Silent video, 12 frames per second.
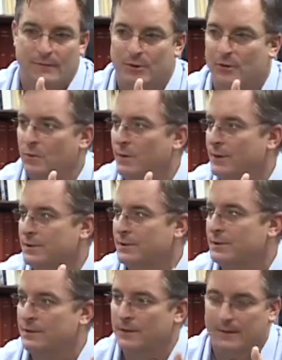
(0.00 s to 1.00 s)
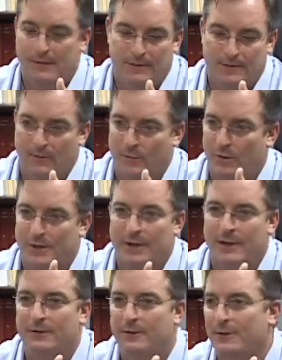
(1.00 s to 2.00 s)
two questions. What
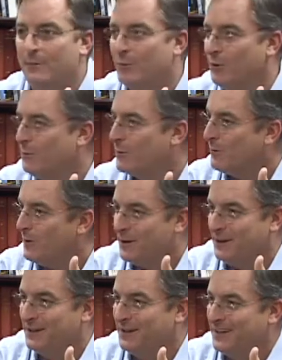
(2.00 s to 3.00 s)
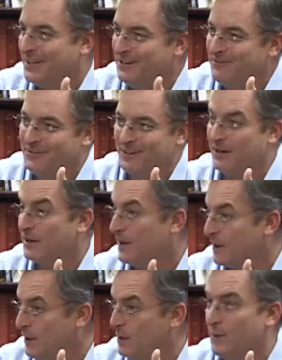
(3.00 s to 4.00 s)
can I do to improve my quality of life? How
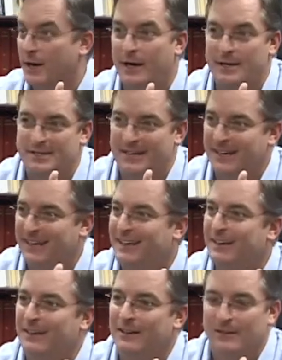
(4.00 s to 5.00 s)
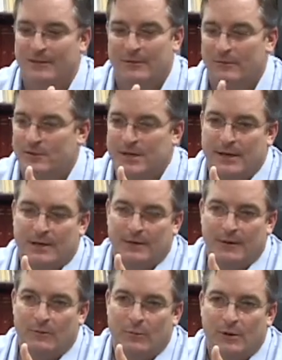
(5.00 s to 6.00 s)
can I keep my eyesight?
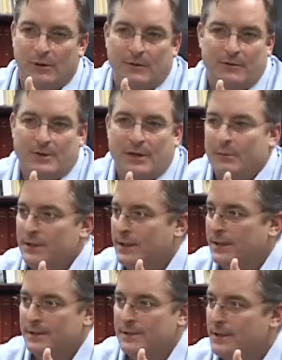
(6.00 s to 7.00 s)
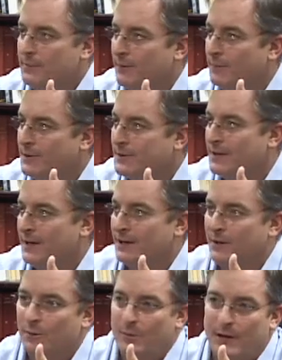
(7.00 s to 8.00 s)
Secondly, what should I be taking supplements? I
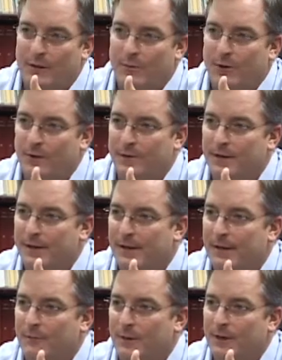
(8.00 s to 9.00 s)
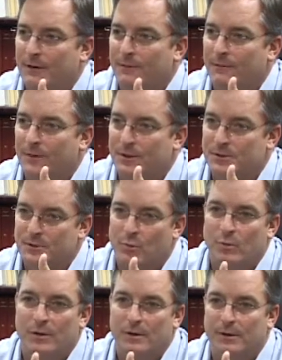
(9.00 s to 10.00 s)
hear about them all the time and
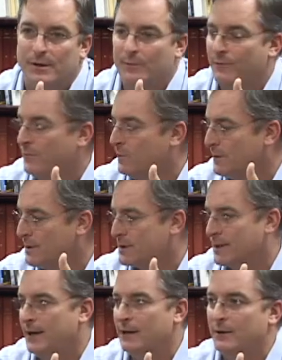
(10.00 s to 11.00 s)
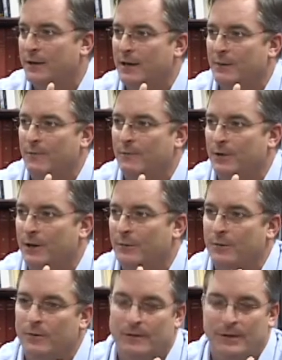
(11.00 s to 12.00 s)
historically before the scanner came
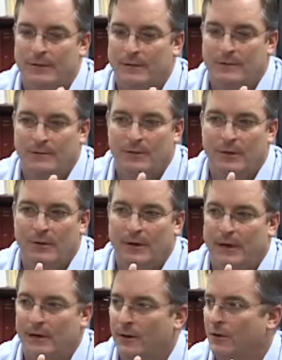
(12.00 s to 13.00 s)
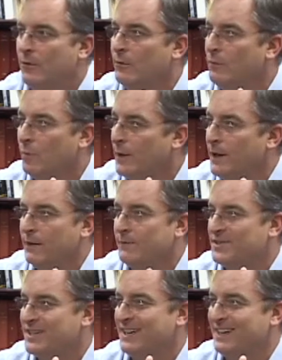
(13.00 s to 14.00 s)
available, you had no way
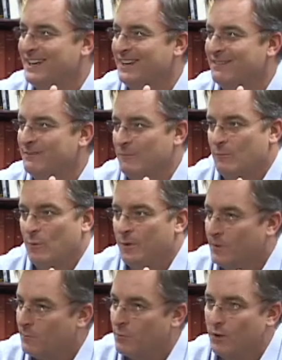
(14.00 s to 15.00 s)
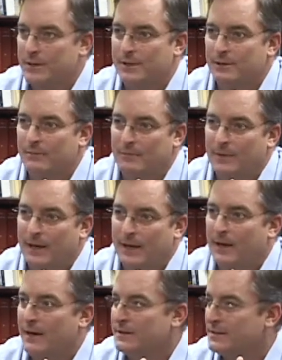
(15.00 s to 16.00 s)
of saying what their present
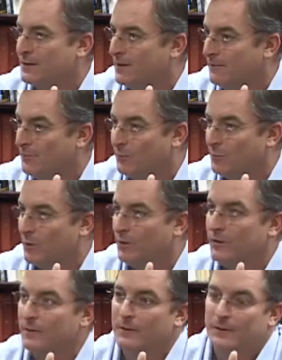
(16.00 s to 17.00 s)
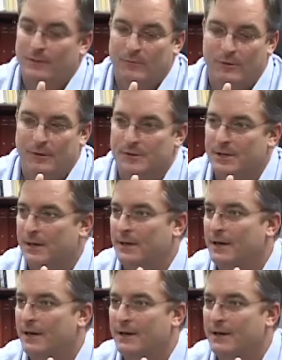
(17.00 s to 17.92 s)
antioxidant levels were, what their skin